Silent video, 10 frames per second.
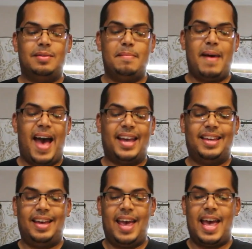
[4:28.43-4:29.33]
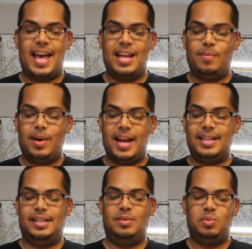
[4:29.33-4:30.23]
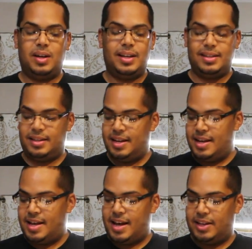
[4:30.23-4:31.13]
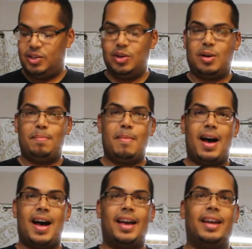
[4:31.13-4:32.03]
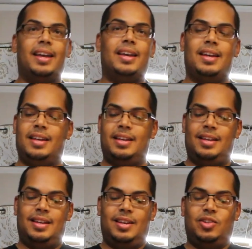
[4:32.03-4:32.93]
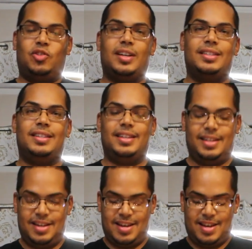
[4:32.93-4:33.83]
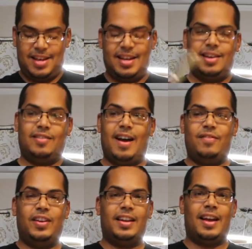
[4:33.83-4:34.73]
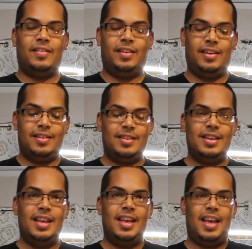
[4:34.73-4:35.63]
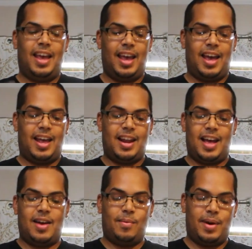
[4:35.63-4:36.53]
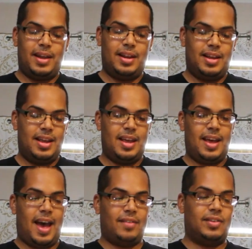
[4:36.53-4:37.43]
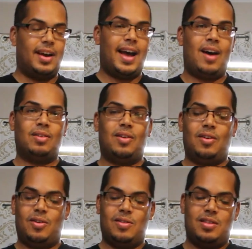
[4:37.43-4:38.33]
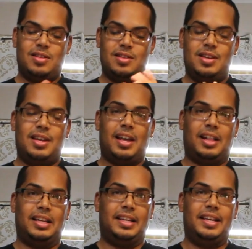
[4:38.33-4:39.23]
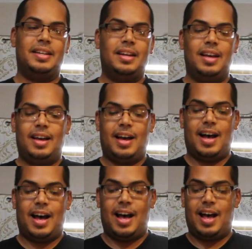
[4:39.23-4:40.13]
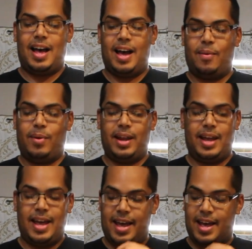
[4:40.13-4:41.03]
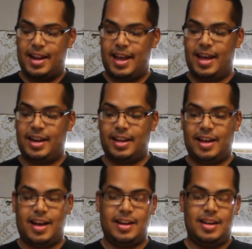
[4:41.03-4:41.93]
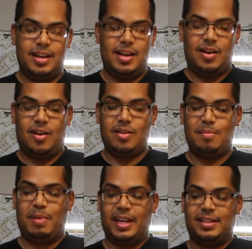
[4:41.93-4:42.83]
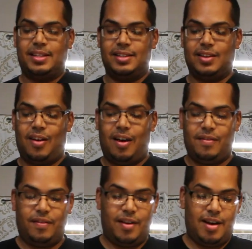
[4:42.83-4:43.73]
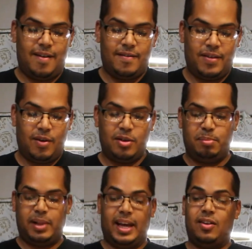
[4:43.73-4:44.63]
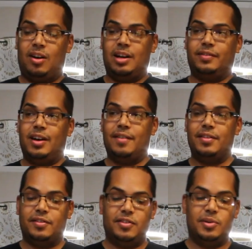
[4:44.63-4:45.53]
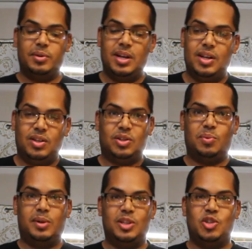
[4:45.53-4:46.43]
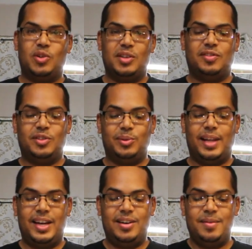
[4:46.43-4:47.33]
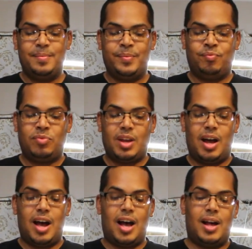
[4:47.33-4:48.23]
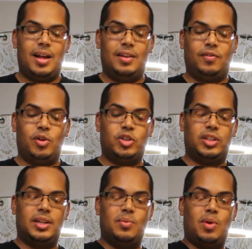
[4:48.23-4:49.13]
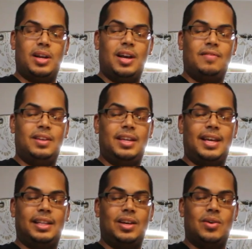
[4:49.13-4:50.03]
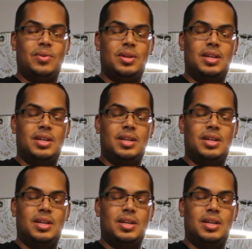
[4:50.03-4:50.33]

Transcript: we're back, and what I did was I took my trusty grafting knife here, and I went, after I alcohol and cleaned it, I went ahead and cut all the bases off of, all the plant off of the fruit. So we'll enjoy the fruit later. Unfortunately, one of the yellow